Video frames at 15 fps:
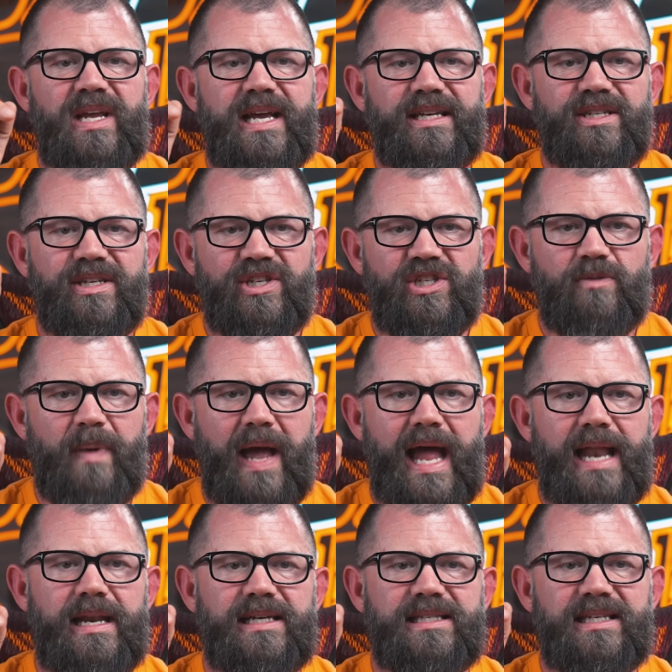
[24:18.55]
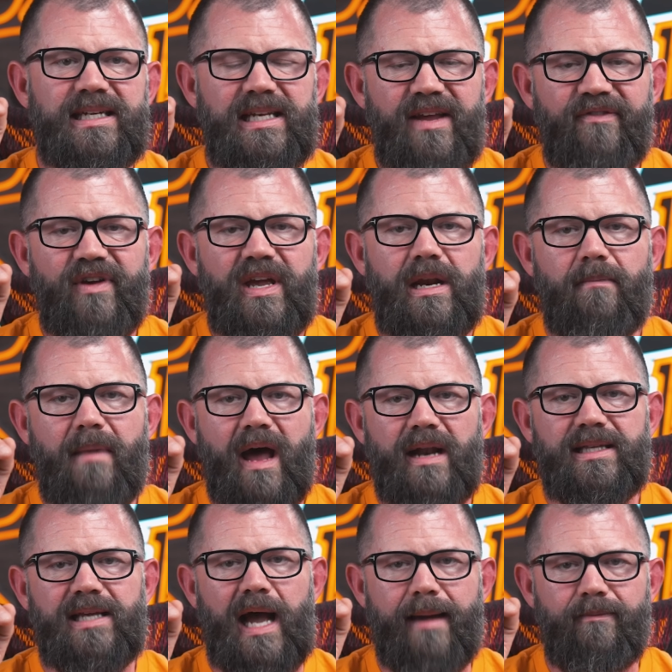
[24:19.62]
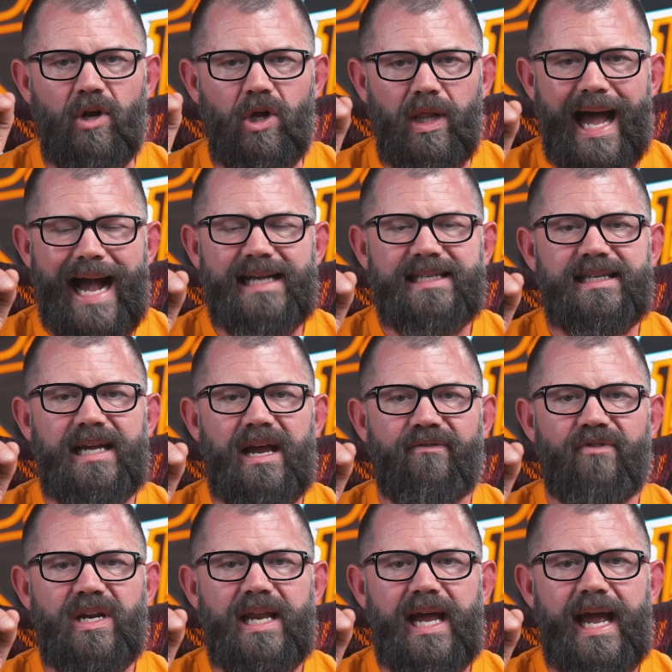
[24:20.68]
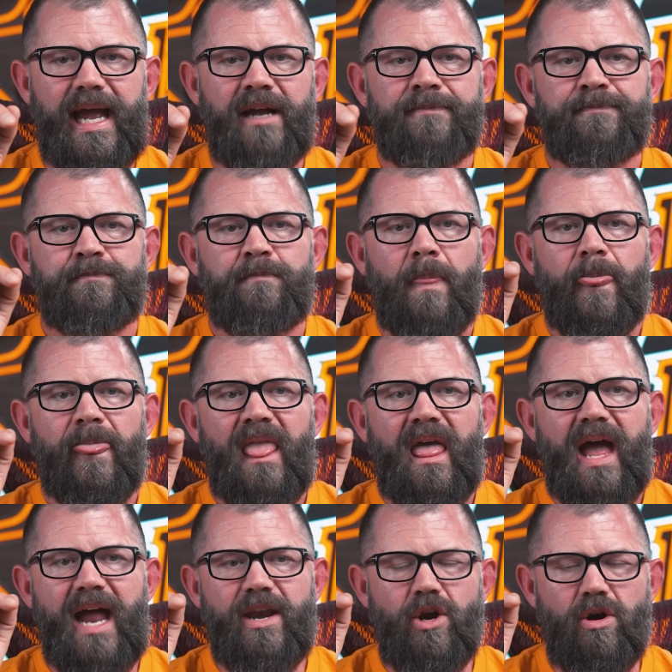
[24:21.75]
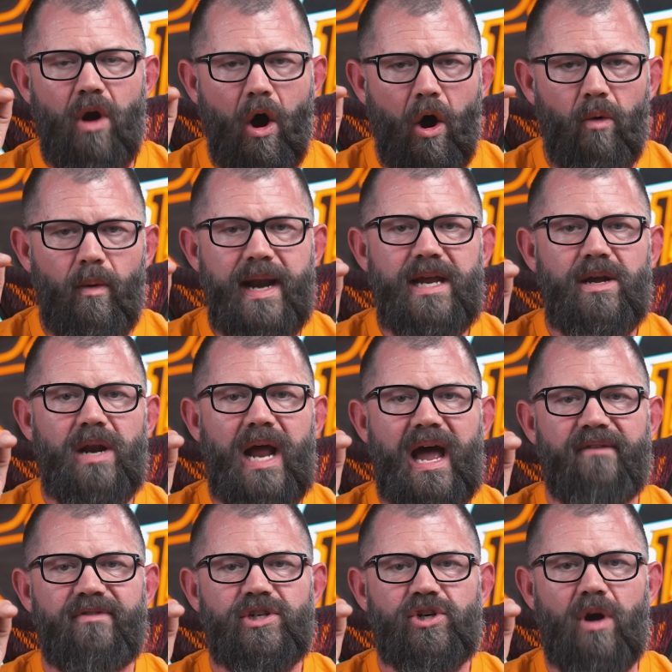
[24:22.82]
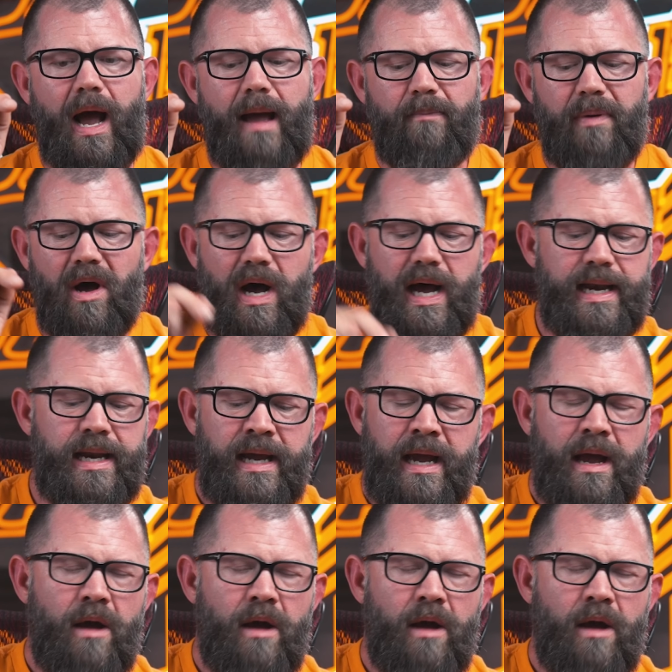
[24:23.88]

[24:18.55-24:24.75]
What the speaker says: is to spend a significant amount of time glassing every day and you're already gonna have a tripod,